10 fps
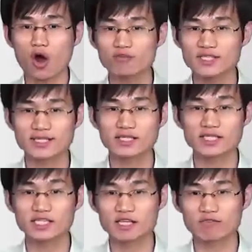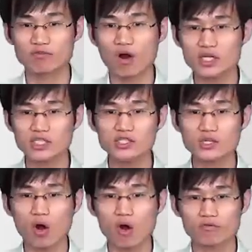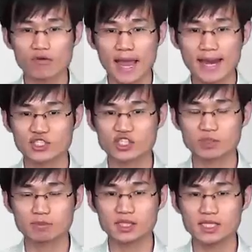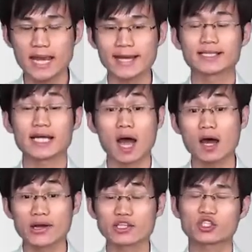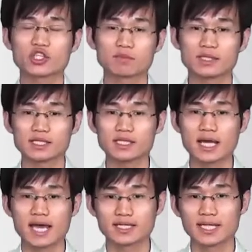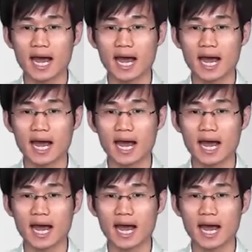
offset the disadvantages of STP and RSTP, the